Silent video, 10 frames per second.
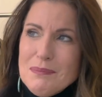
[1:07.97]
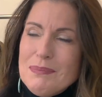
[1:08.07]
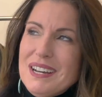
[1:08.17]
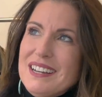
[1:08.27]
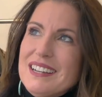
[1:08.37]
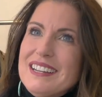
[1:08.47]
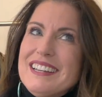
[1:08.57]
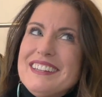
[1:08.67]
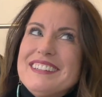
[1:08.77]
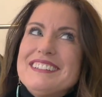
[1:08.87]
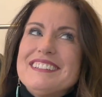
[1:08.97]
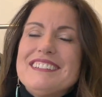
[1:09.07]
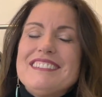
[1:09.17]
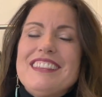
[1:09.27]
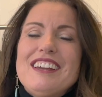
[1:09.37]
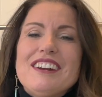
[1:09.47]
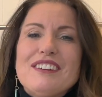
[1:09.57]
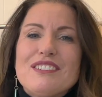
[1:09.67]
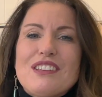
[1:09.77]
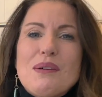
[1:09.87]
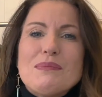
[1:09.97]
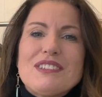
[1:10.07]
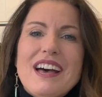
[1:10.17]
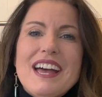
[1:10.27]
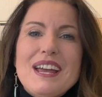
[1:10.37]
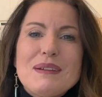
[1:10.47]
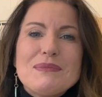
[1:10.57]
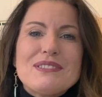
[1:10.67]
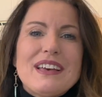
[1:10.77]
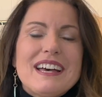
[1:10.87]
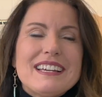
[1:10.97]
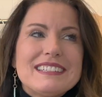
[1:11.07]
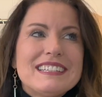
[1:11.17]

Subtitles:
But there's sometimes that,